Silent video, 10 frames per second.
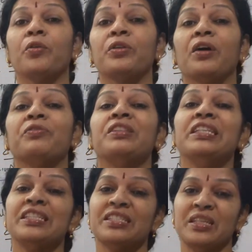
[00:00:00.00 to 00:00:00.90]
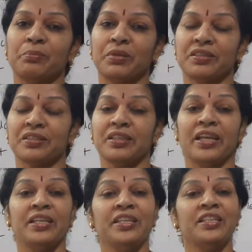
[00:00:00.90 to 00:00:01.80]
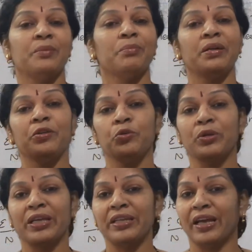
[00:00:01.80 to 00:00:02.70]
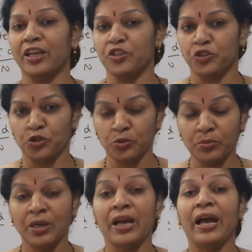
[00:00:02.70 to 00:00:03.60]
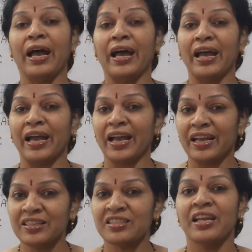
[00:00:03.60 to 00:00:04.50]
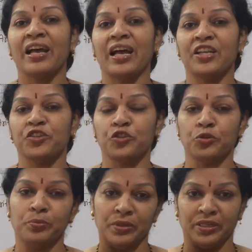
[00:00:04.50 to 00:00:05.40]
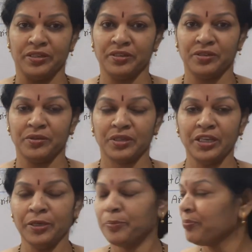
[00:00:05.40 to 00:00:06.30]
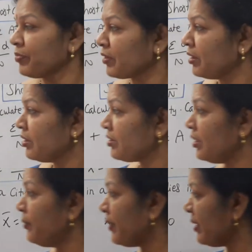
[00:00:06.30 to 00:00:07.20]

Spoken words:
out of these numbers. Any number you can assume as assume mean. Okay. Say for